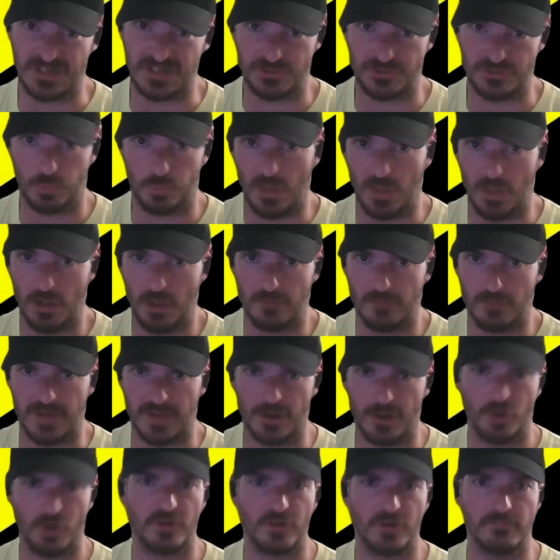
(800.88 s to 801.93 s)
2012,
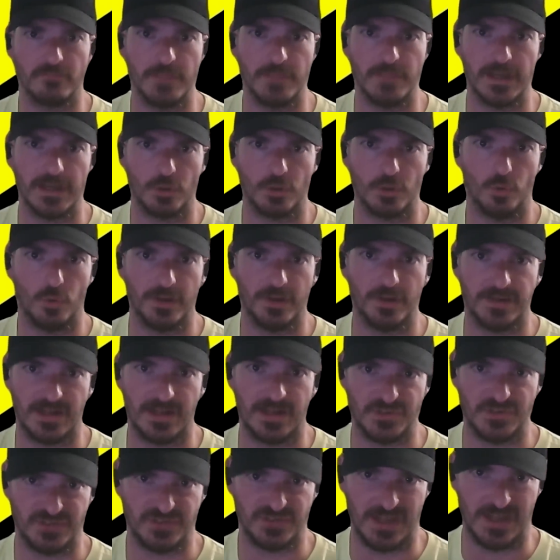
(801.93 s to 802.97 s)
I heard of Bitcoin and
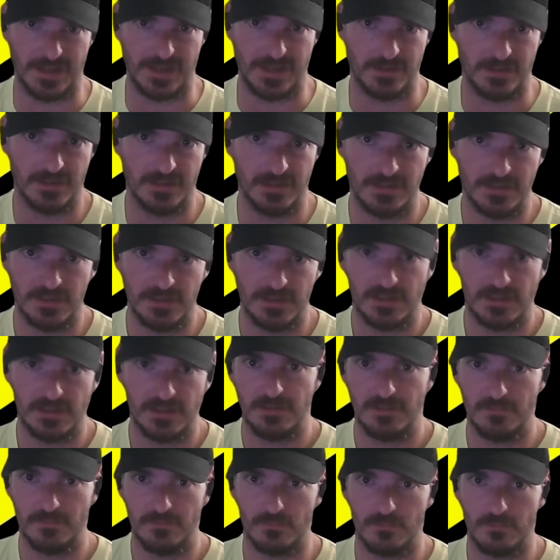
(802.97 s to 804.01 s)
I said,
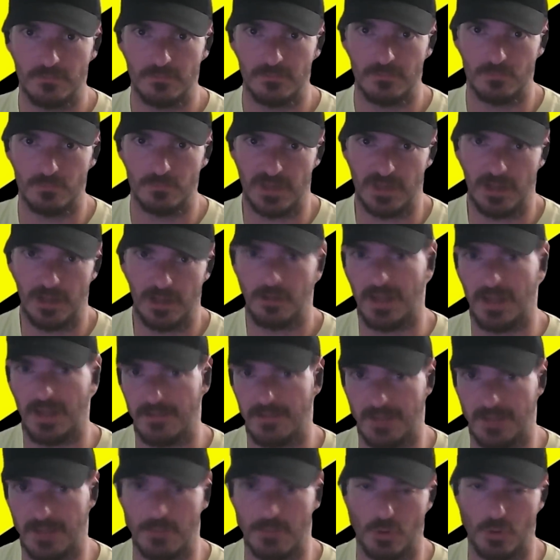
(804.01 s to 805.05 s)
well,
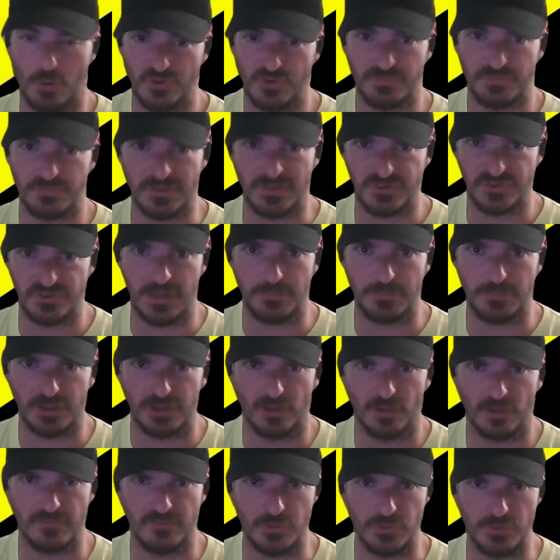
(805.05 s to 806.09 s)
I, have always been
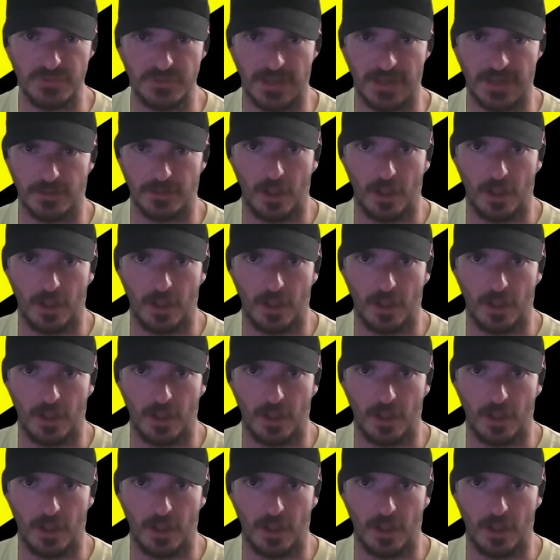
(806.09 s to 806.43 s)
skeptical of new